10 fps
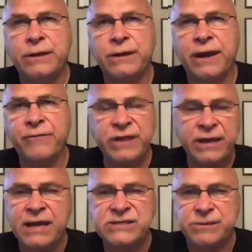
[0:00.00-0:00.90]
everything
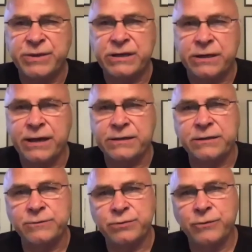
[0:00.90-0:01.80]
has to be
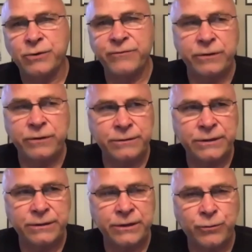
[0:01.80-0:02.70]
connected.
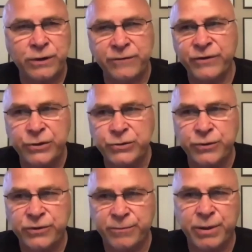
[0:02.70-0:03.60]
Whatever you do
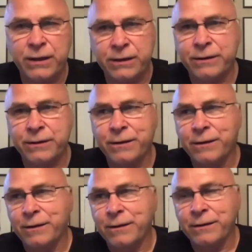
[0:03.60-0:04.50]
with the puck,
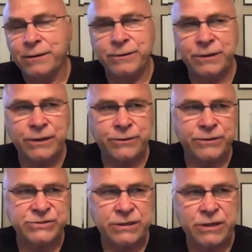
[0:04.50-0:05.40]

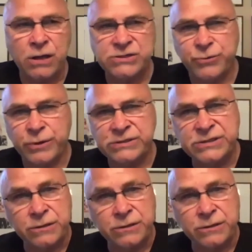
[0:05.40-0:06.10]
there's a consequence.